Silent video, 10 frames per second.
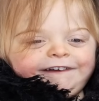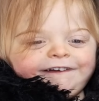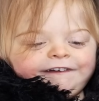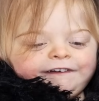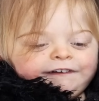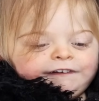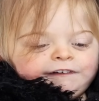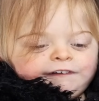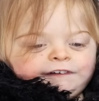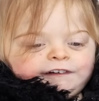It's a...
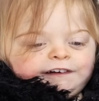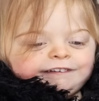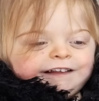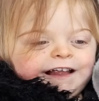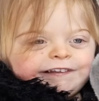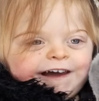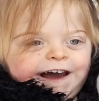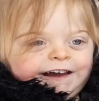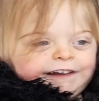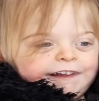Oh. A
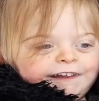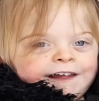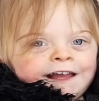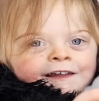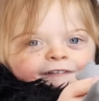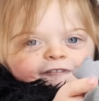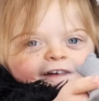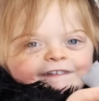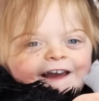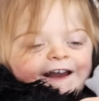
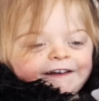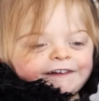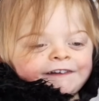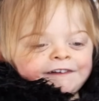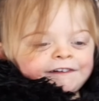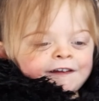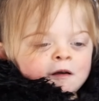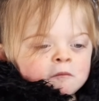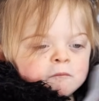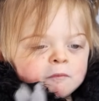duck. It sort of
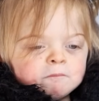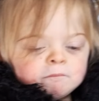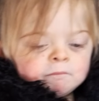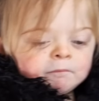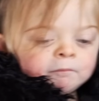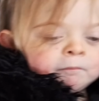looks like a duck, doesn't